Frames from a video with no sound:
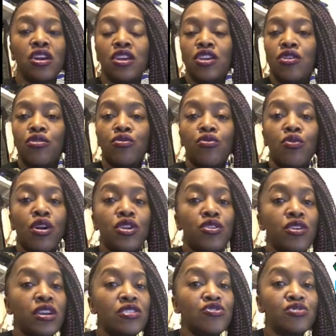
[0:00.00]
what
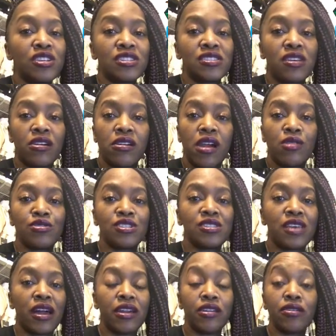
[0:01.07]
your interests are
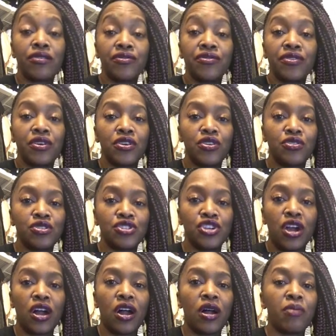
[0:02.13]
outside of your
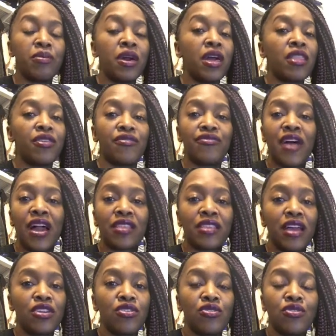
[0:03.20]
job, the fact
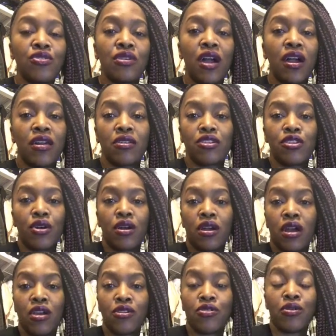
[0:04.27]
that you're,
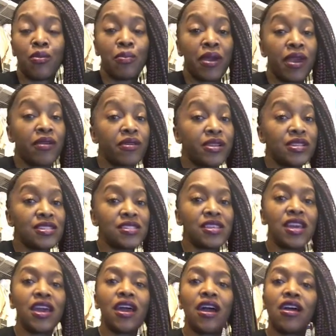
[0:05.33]
are you a parent?
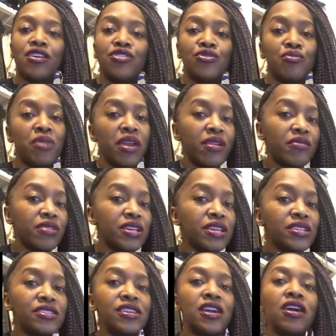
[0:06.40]
Are you
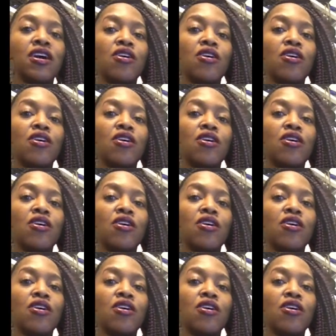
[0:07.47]
married?